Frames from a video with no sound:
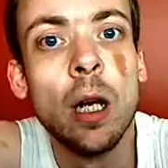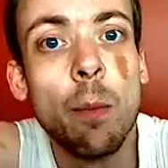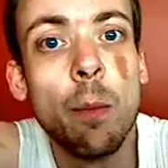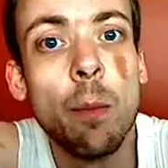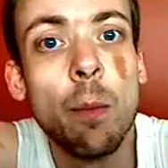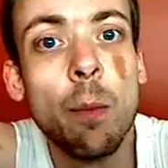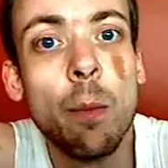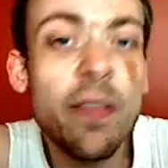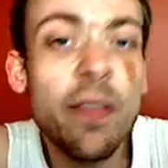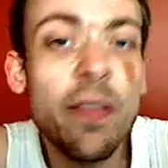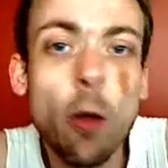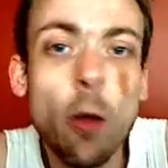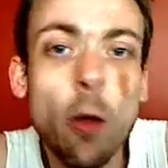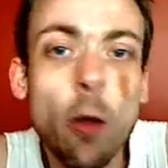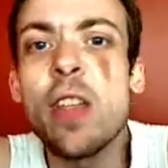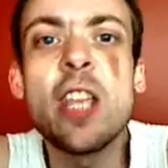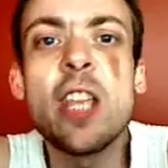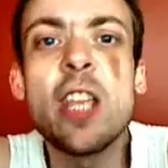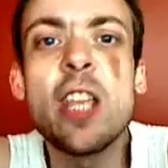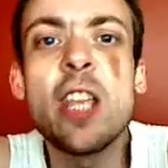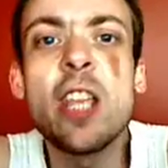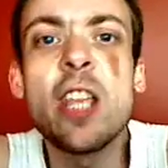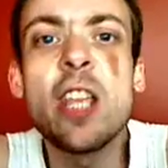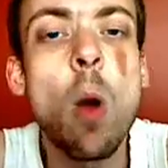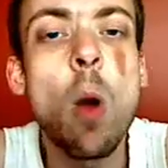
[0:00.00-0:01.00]
But I don't
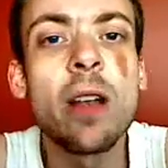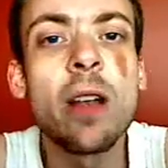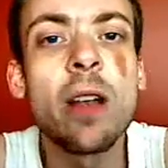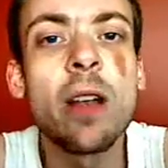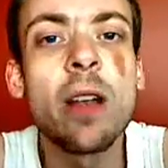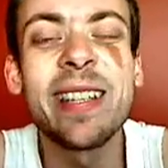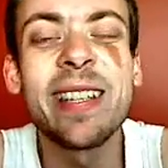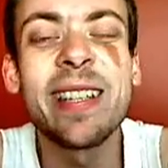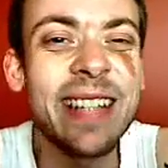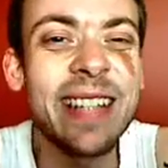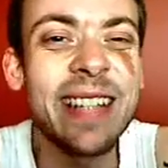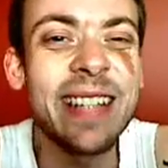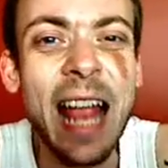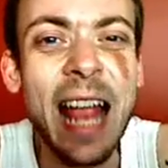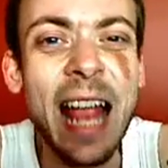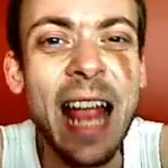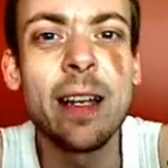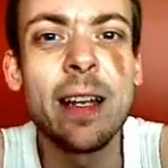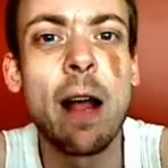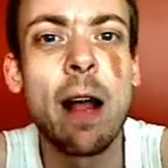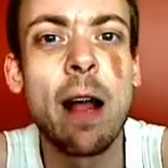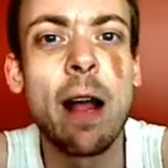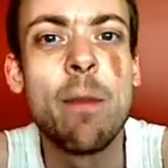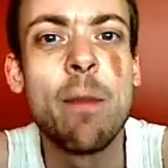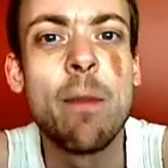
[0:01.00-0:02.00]
think you understand
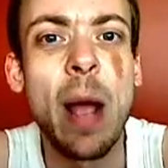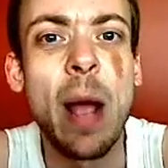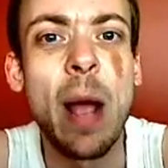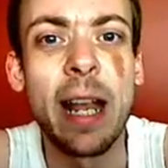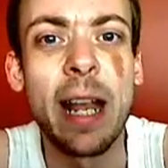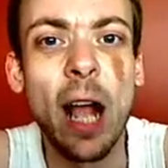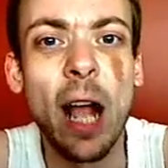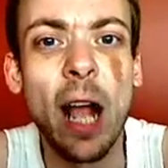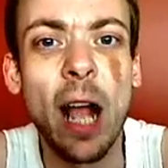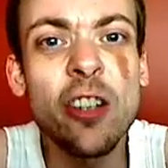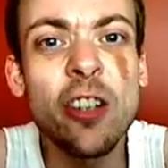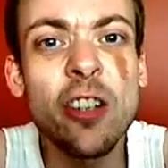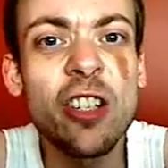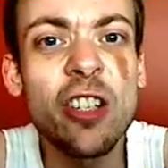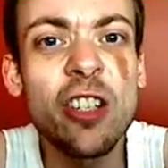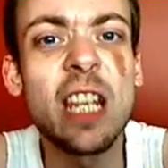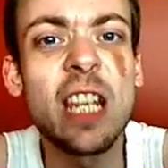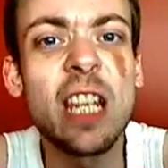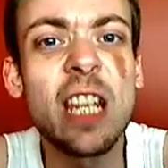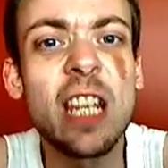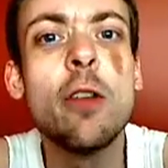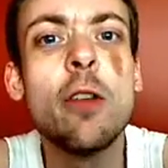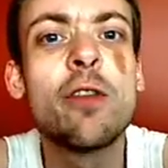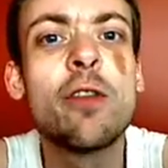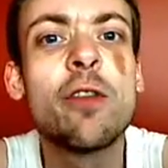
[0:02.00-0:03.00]
enough about it. I just think
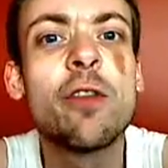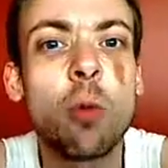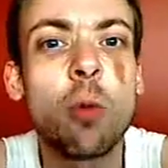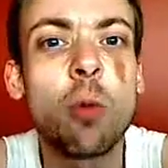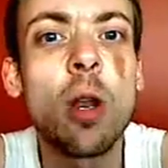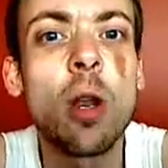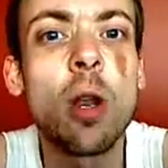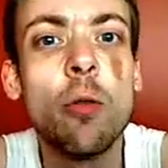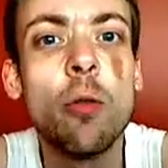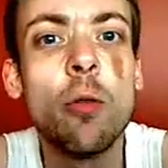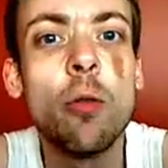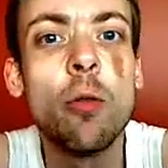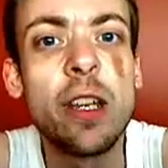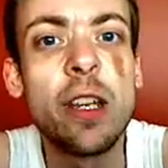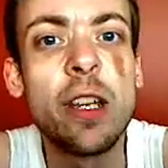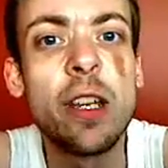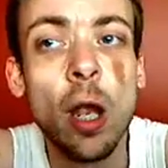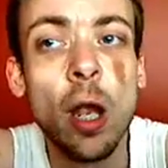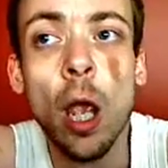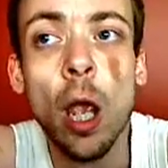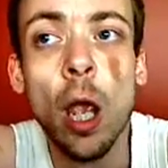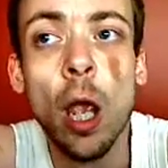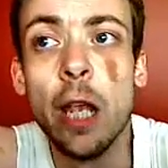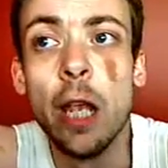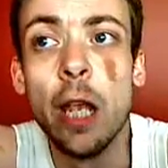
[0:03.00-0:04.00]
you've swallowed this,
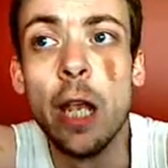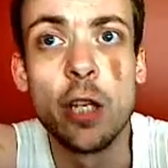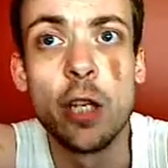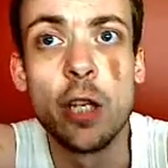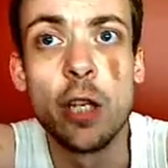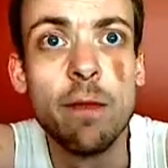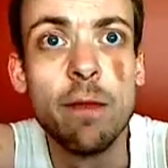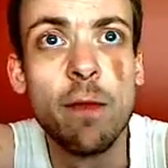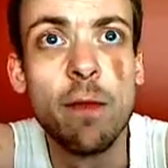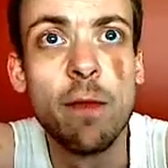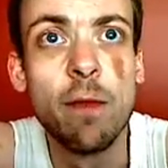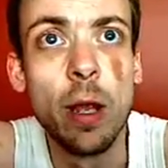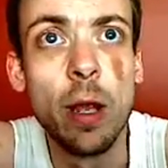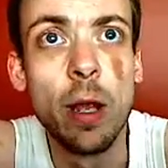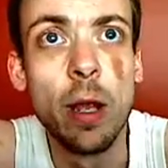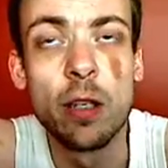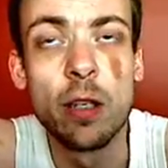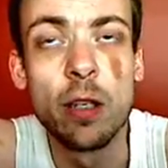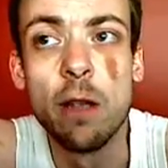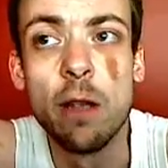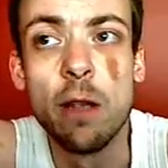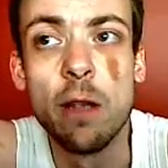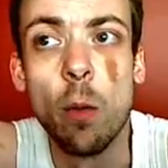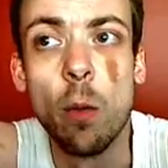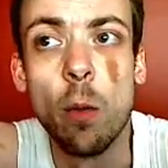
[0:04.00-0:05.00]
it's evil, it's
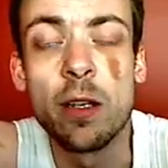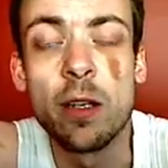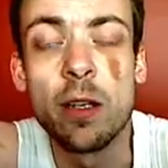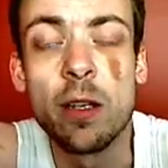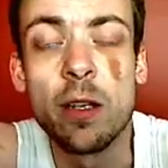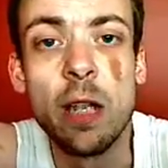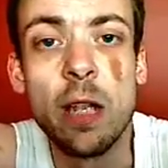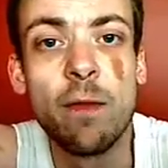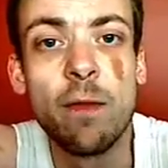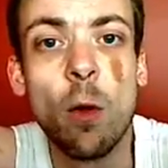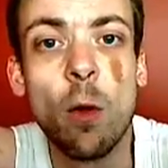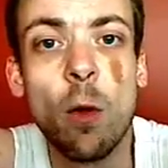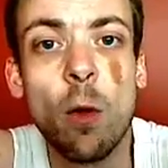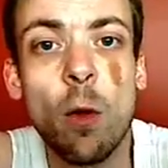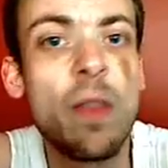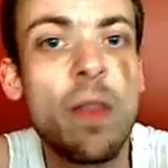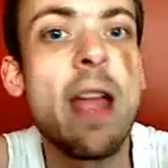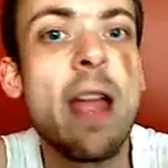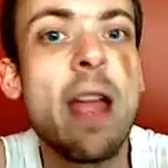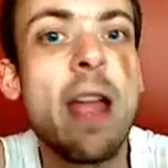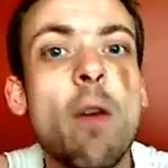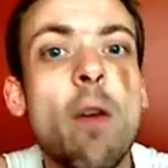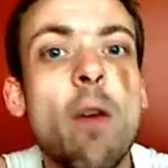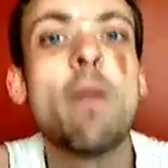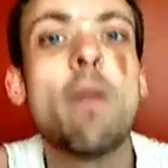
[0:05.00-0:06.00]
evil, it's evil,
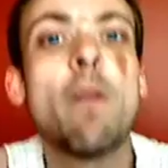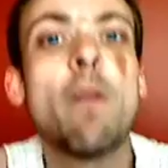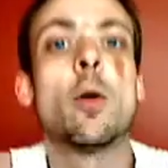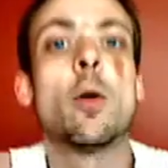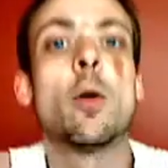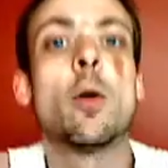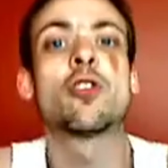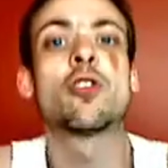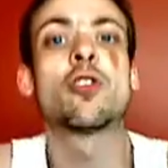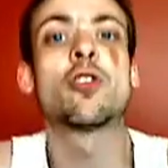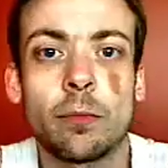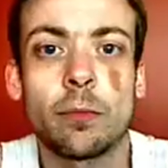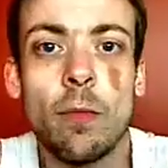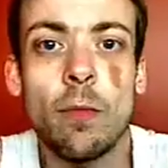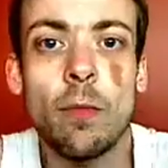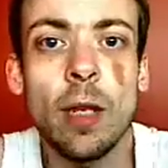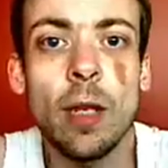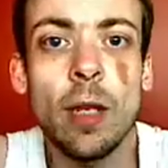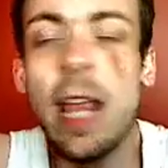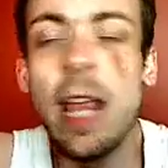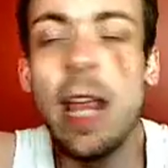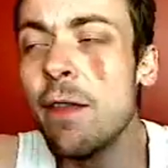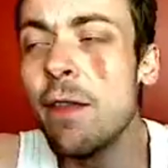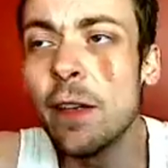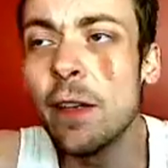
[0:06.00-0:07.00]
therefore full stop.
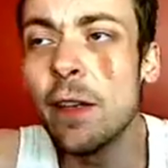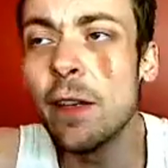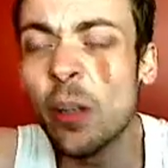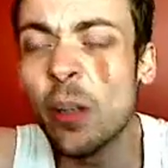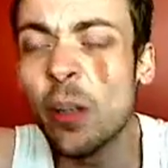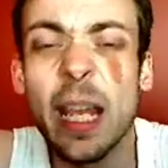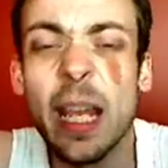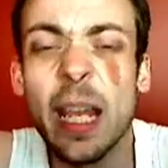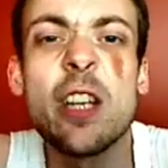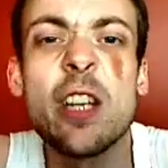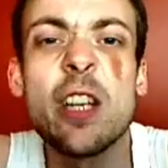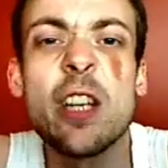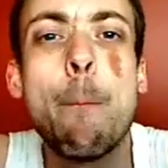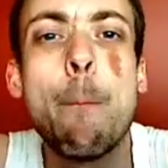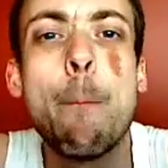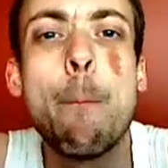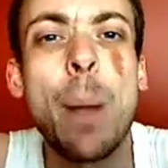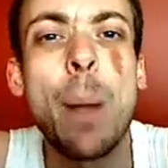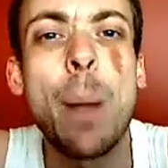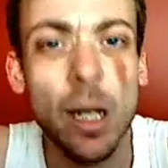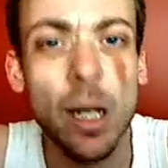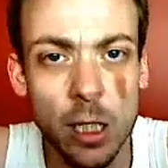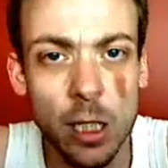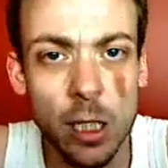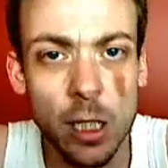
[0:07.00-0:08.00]
Even if something is
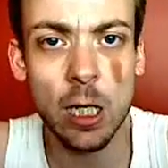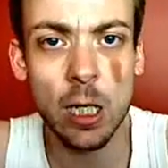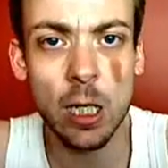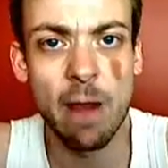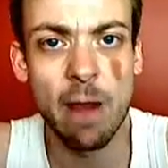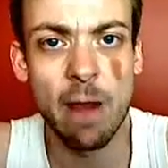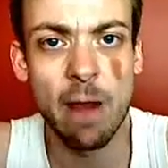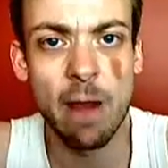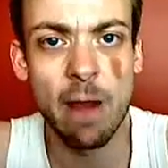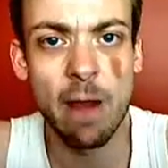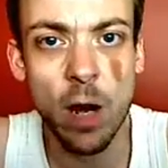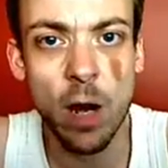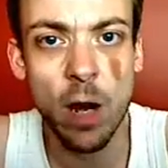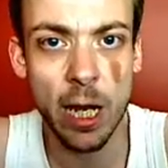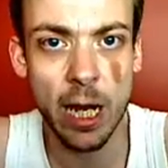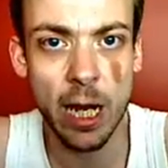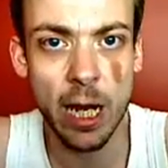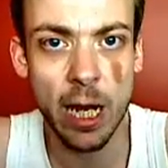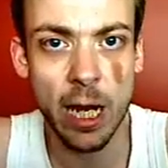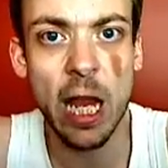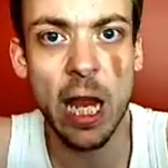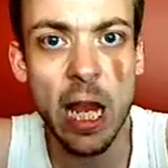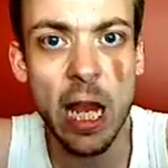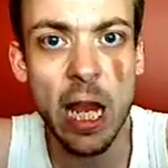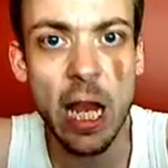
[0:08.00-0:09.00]
abundantly
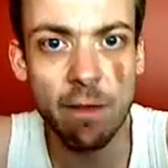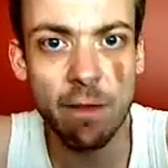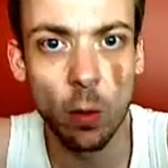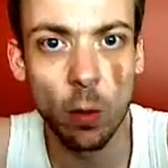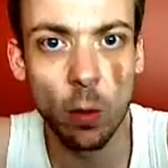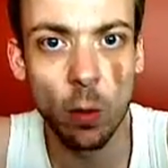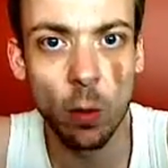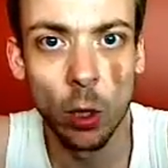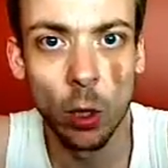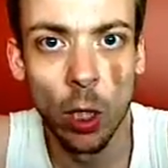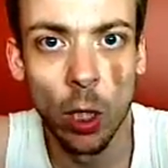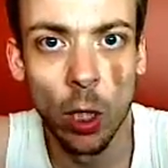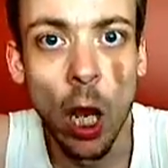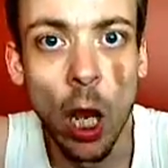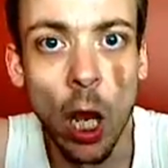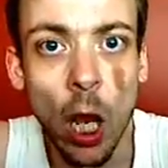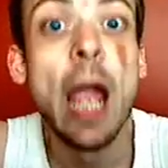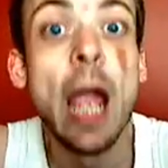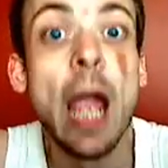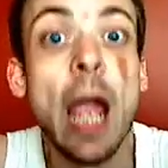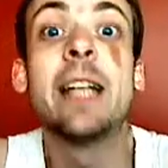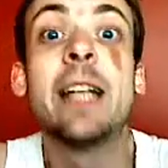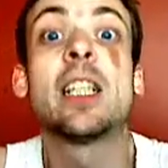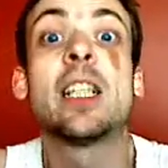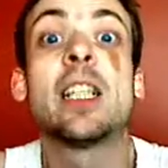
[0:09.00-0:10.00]
fucking evil,
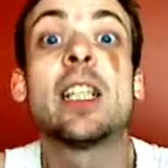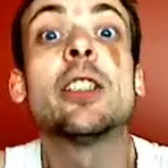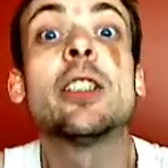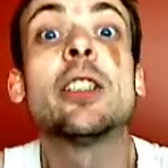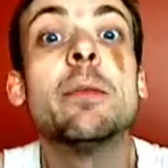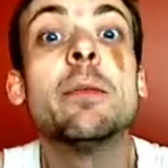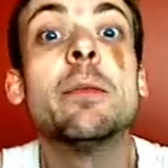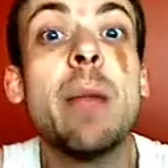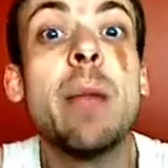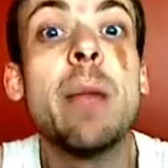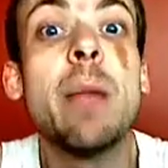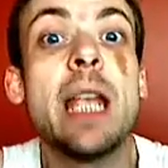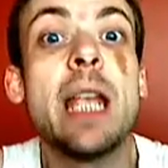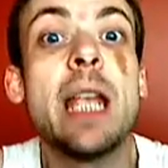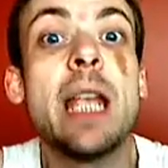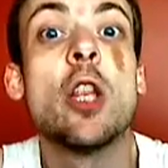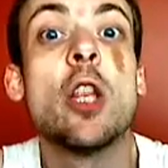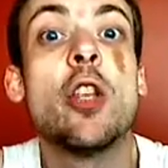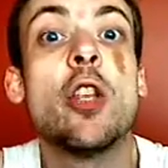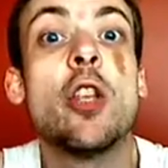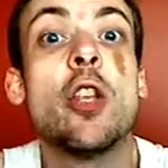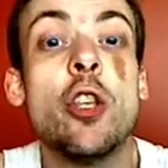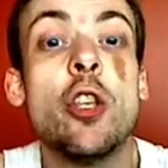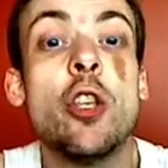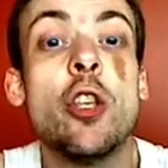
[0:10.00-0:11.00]
it doesn't mean
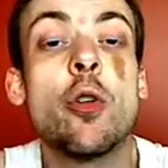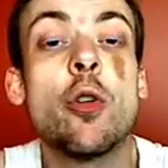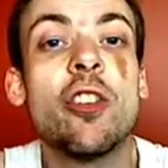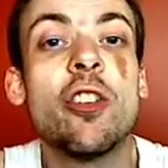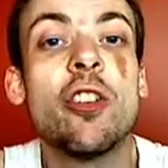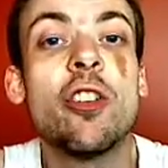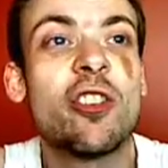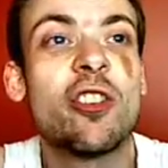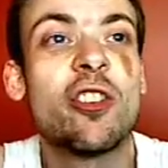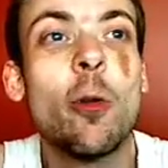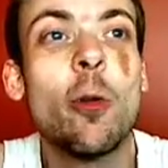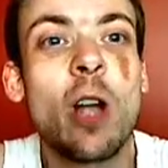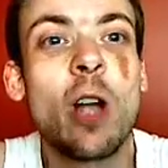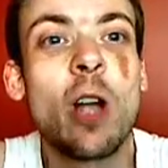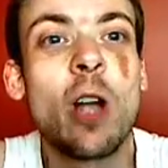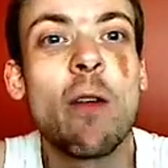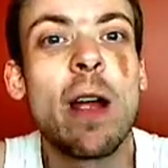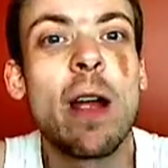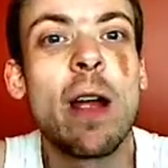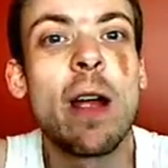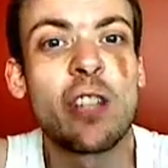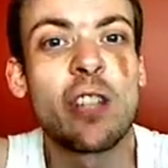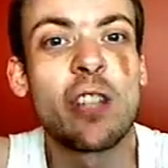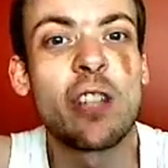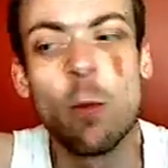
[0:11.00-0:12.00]
that you can still go
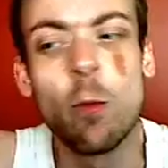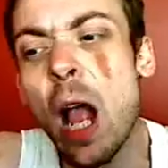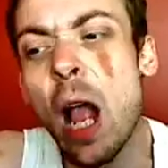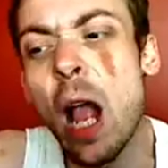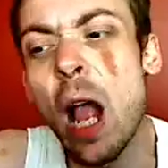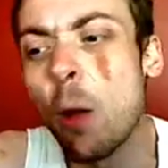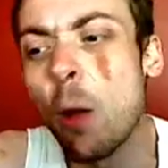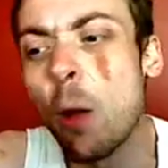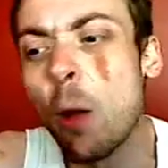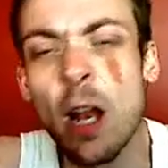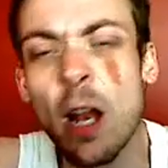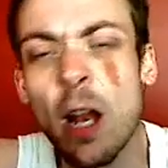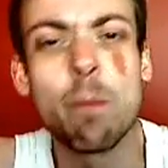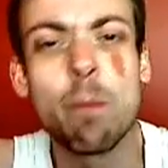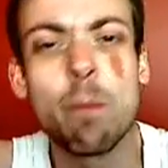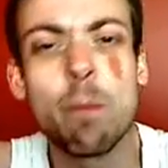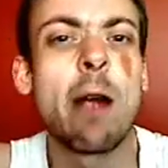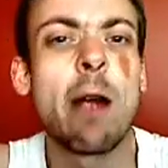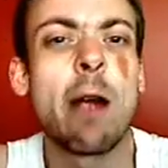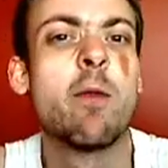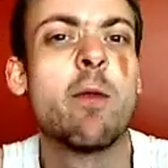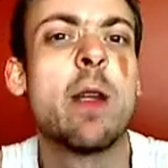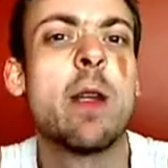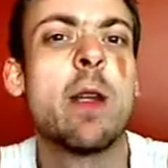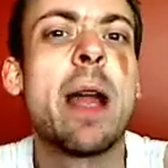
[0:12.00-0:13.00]
around and say, well, we don't matter
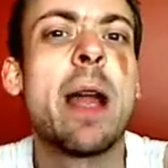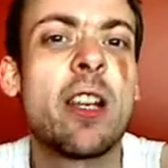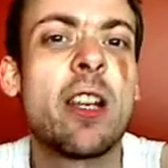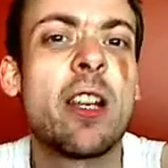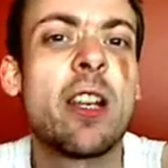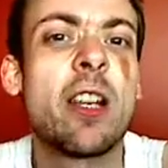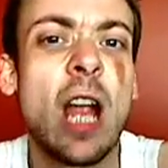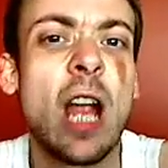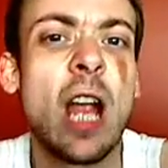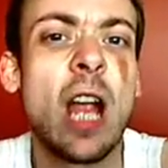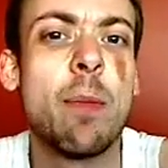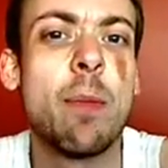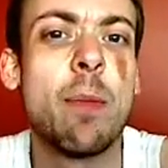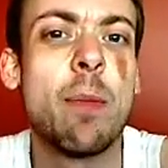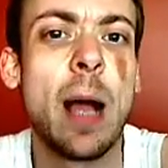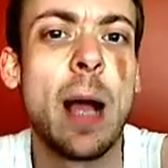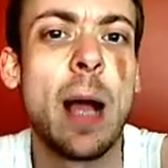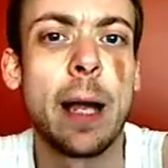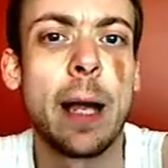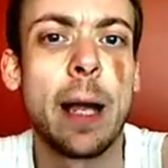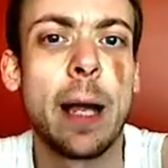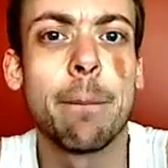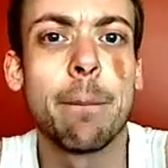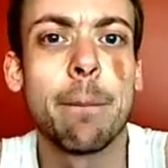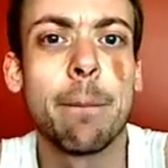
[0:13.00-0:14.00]
if we make shit up
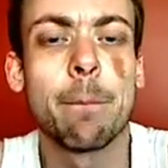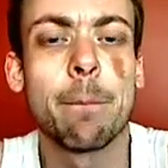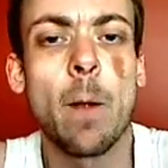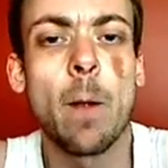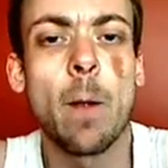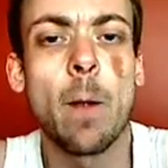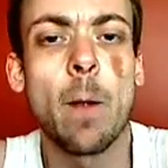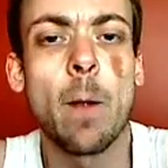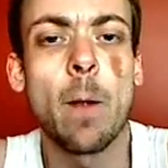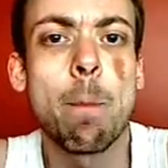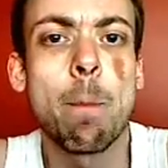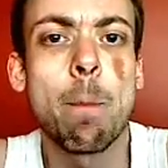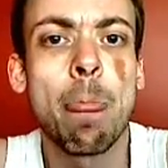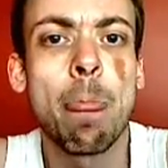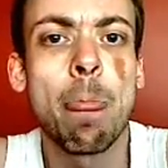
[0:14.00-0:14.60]
about it, right?